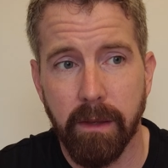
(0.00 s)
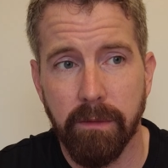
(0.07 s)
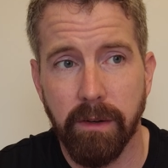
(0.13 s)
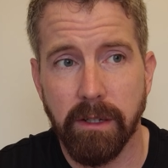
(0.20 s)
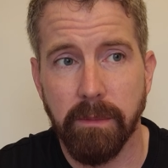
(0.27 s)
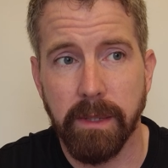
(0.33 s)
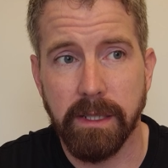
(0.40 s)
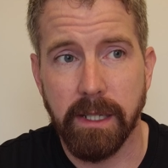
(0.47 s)

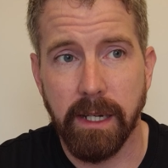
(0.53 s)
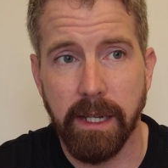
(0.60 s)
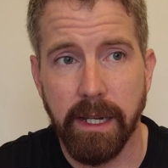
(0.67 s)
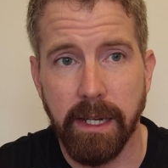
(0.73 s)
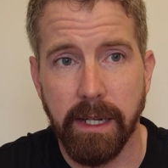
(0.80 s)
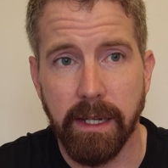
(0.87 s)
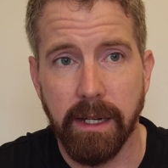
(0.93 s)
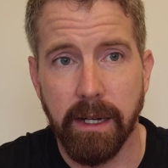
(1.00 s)

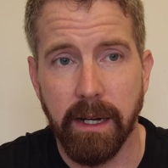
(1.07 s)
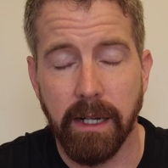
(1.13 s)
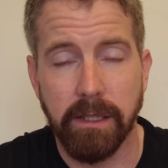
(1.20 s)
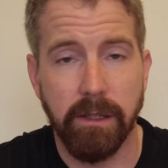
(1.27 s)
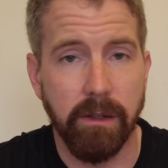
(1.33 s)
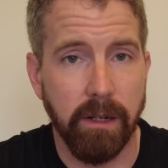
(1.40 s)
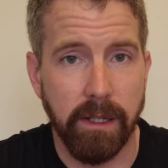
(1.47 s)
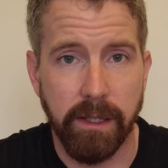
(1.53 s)
Fundamentally, I
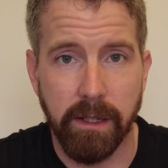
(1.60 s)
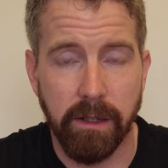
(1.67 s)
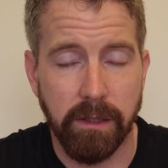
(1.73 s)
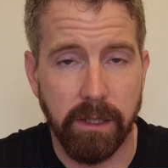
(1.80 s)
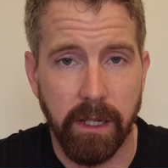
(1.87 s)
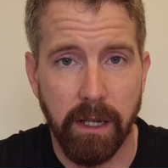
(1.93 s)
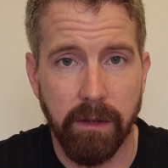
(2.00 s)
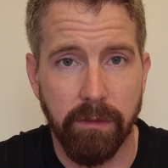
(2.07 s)
do like the
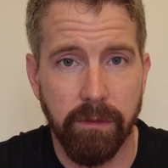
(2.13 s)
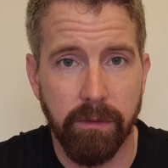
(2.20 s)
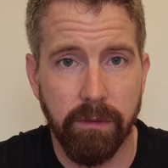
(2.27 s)
RCF.